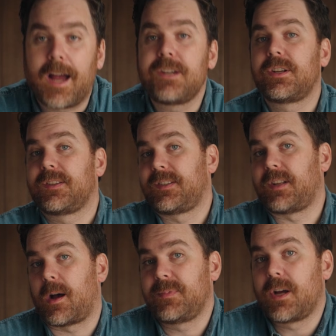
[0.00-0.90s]
I should
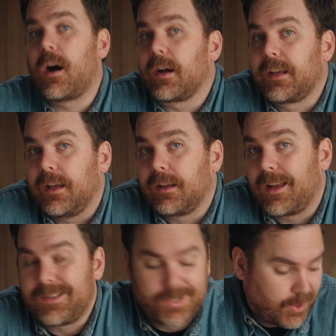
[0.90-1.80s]
stop talking
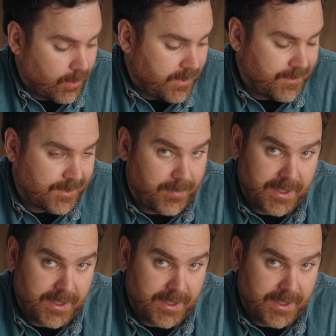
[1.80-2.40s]
and show you some